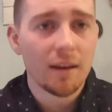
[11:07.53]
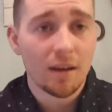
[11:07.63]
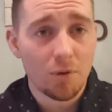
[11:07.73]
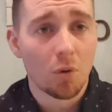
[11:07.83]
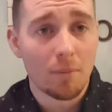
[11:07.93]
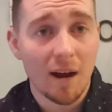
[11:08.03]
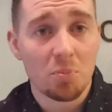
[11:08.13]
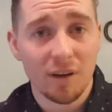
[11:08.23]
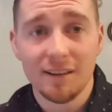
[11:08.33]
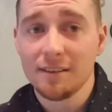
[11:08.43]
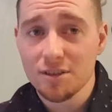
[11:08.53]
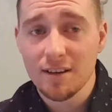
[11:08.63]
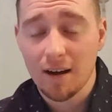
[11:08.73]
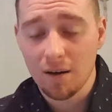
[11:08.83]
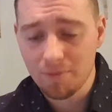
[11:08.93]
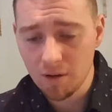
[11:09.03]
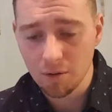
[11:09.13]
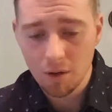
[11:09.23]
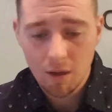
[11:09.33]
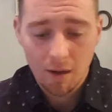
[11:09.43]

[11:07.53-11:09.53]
If you want my opinion, this is how I feel.